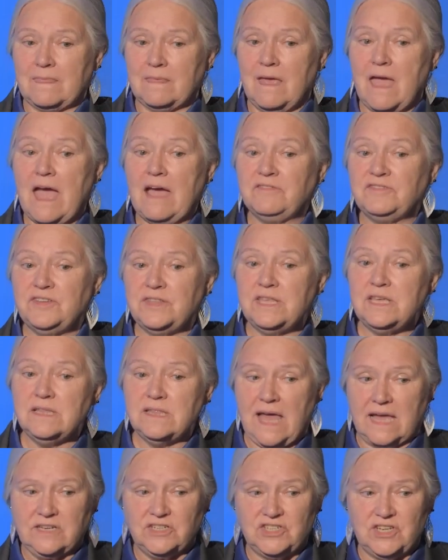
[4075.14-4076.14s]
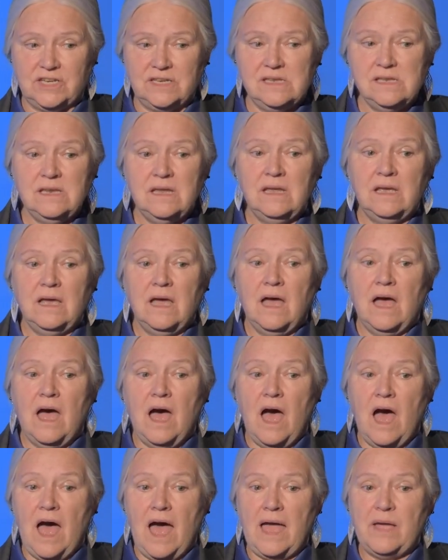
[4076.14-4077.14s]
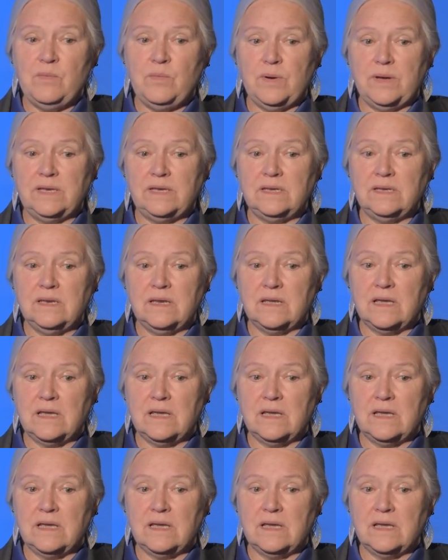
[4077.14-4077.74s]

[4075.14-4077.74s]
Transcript: after the election, I would